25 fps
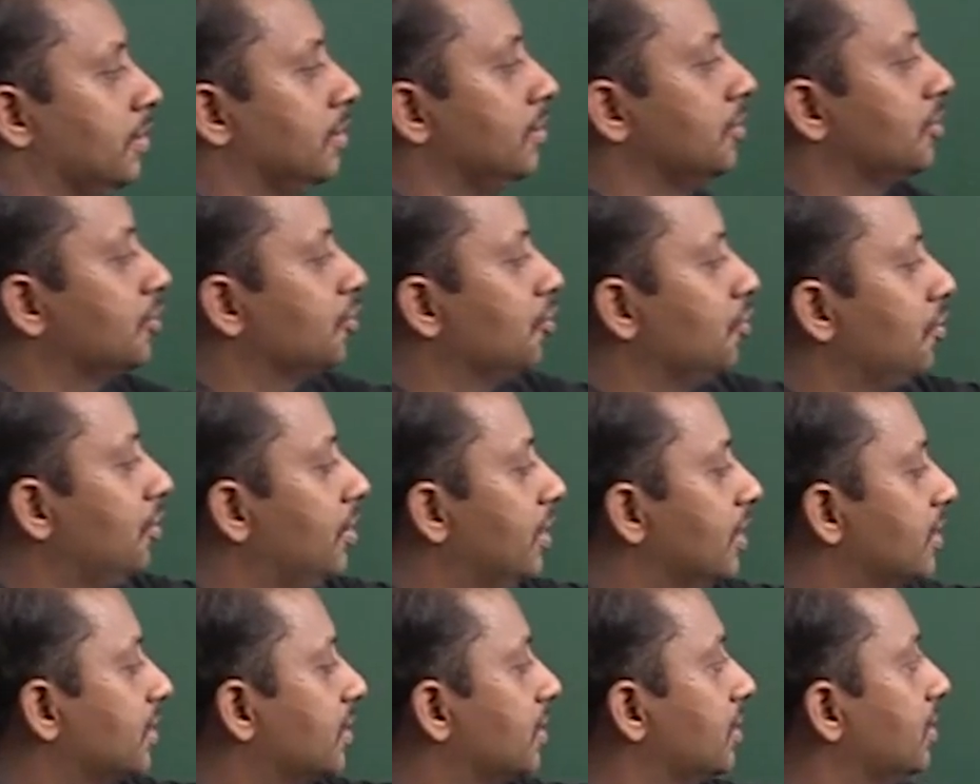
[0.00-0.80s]
So
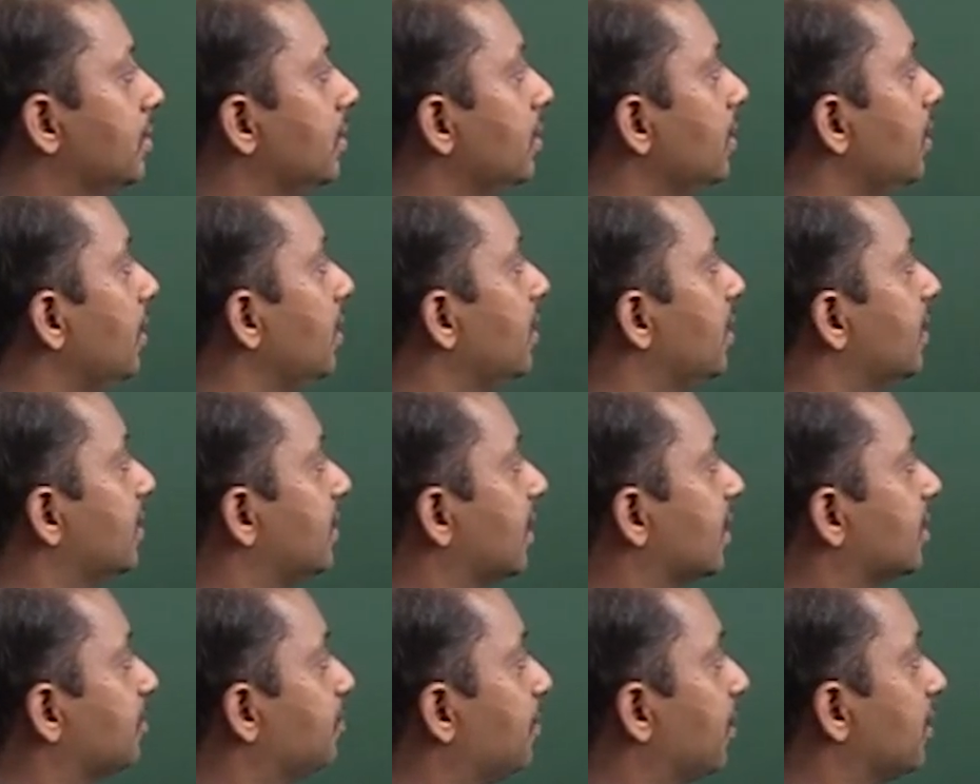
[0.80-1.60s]
this in this
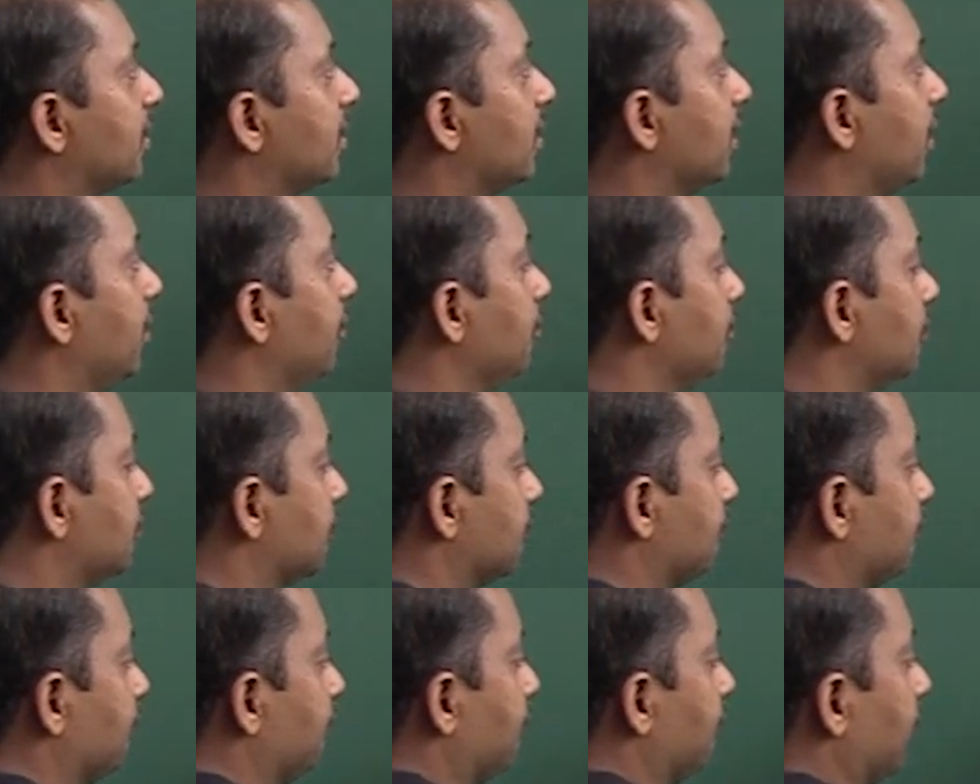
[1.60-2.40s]
expression
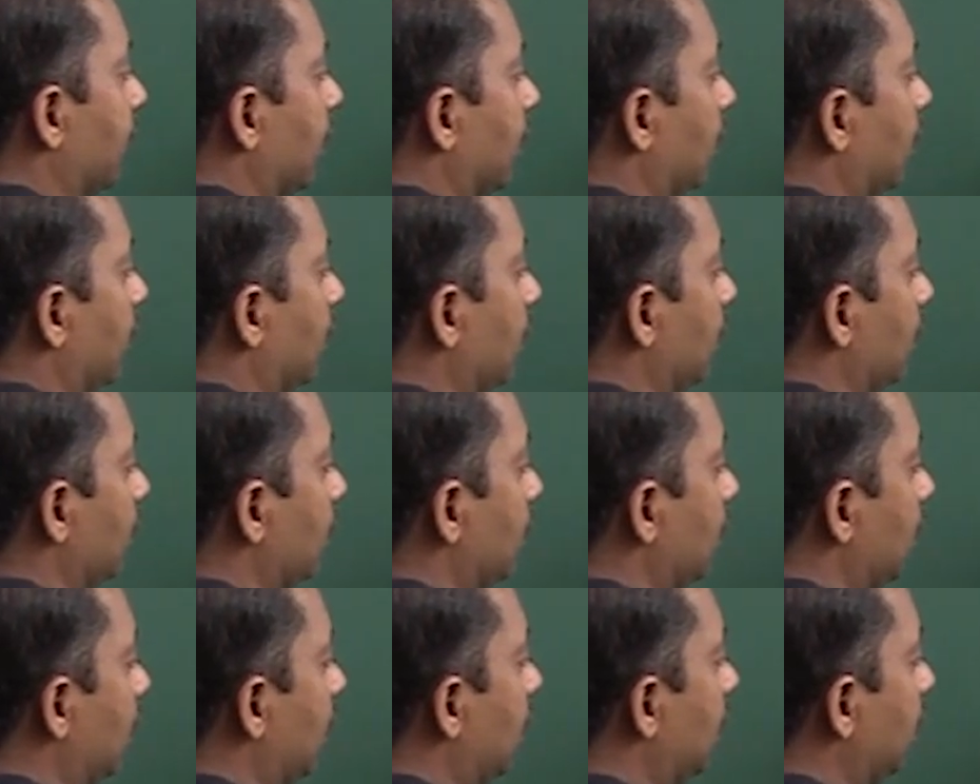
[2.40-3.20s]
gives
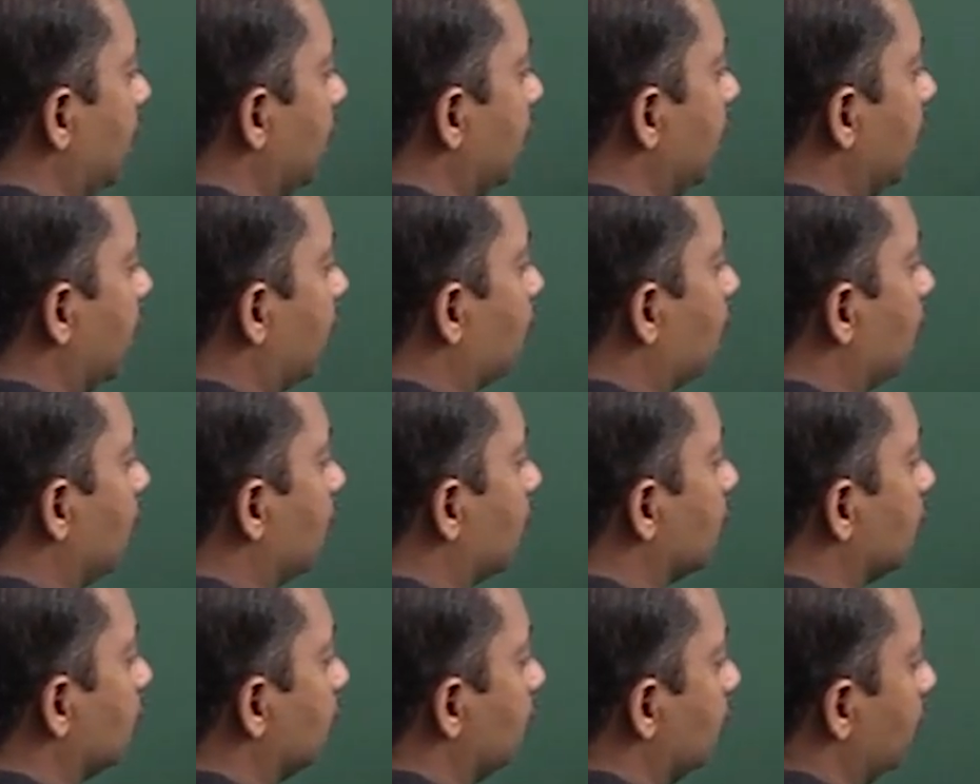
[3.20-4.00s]
E equal
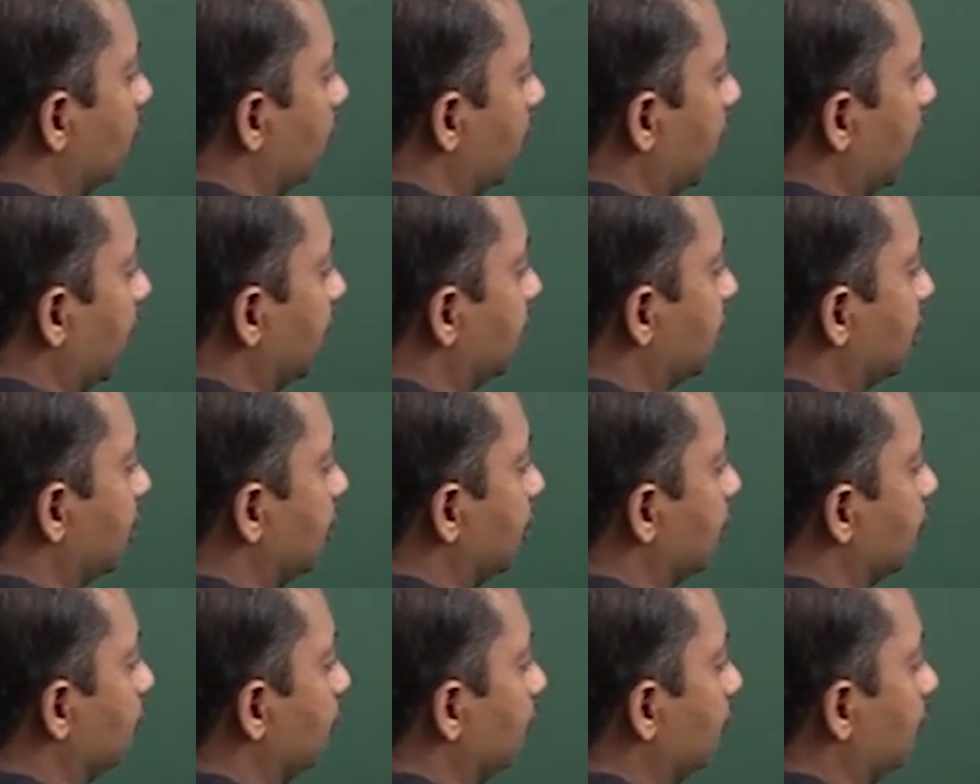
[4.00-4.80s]
to h
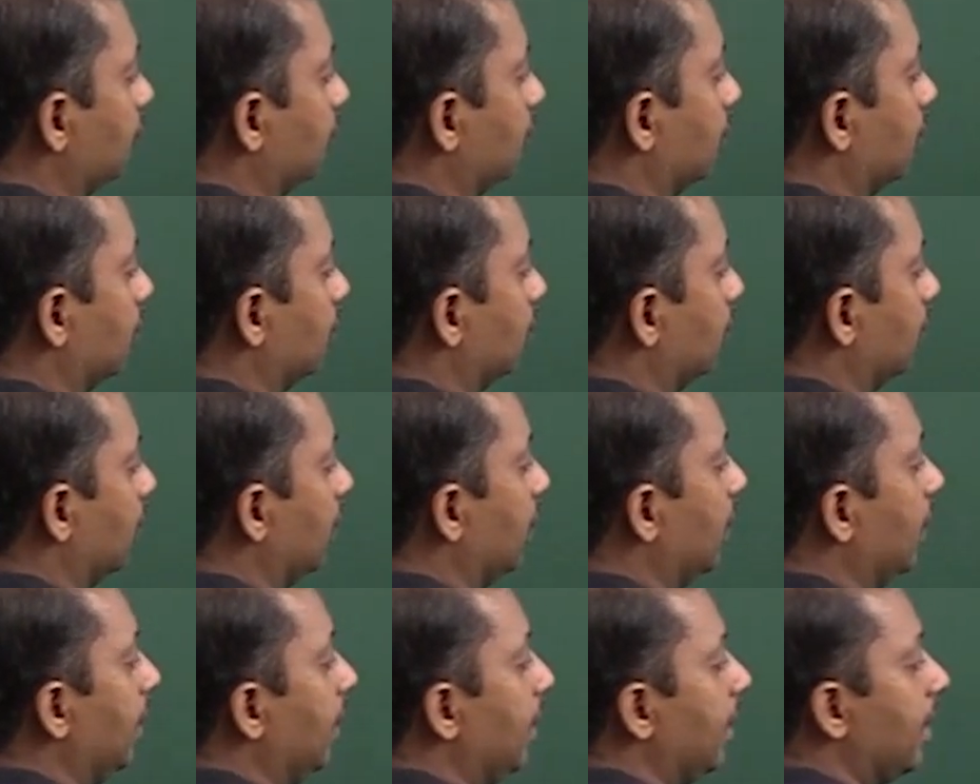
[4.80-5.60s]
nu,
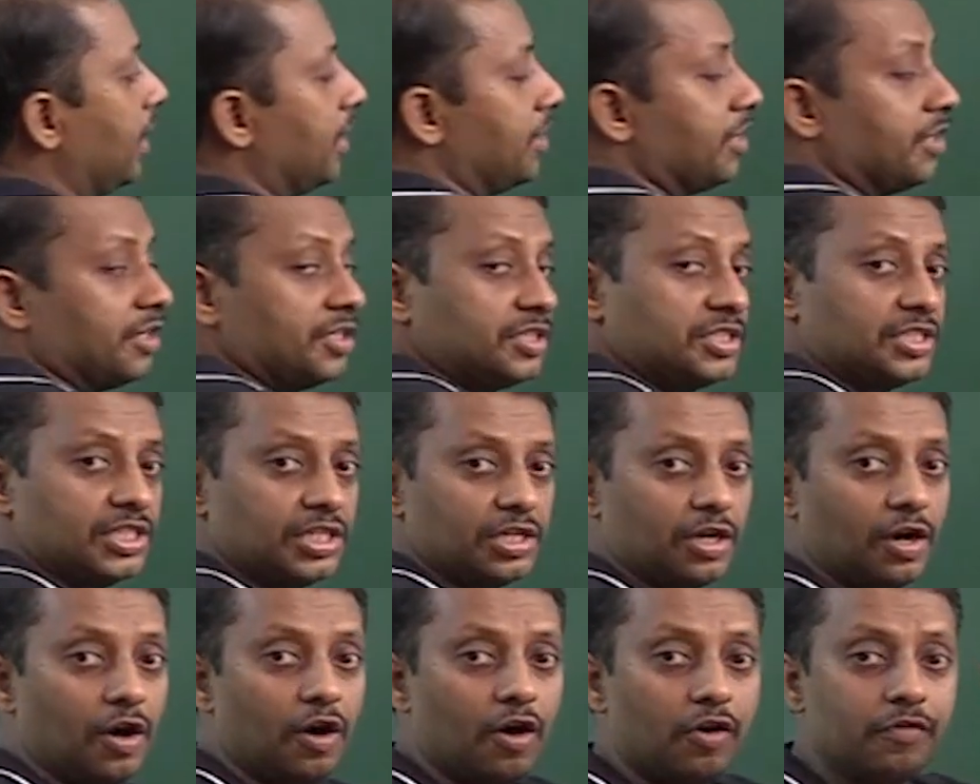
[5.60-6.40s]

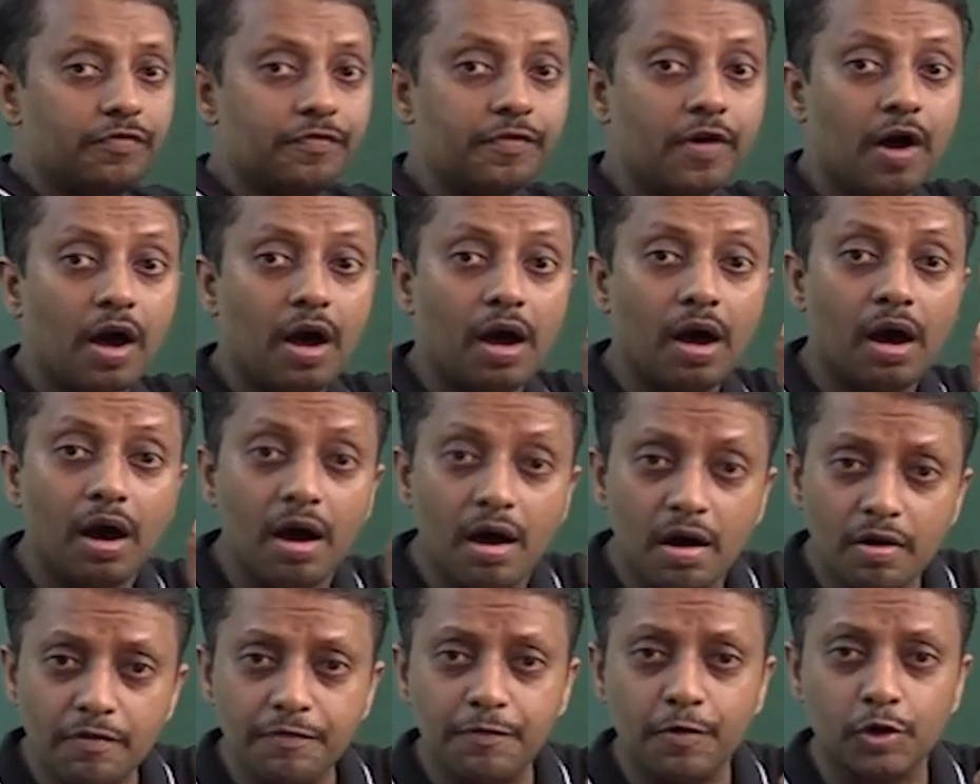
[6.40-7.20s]
energy of
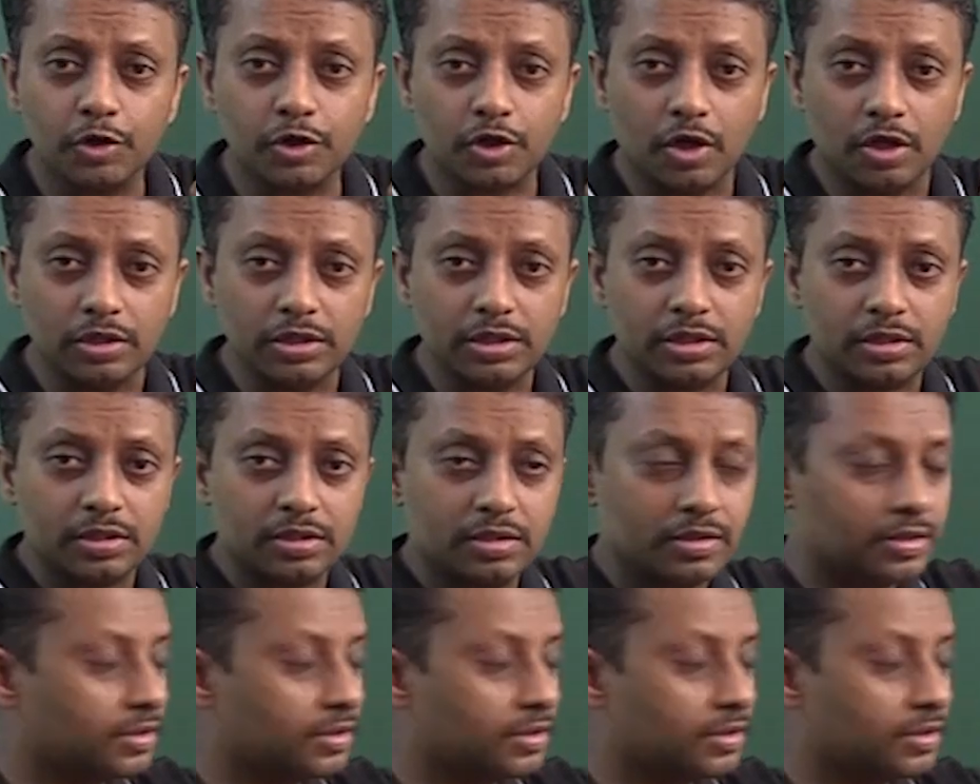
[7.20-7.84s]
a photon.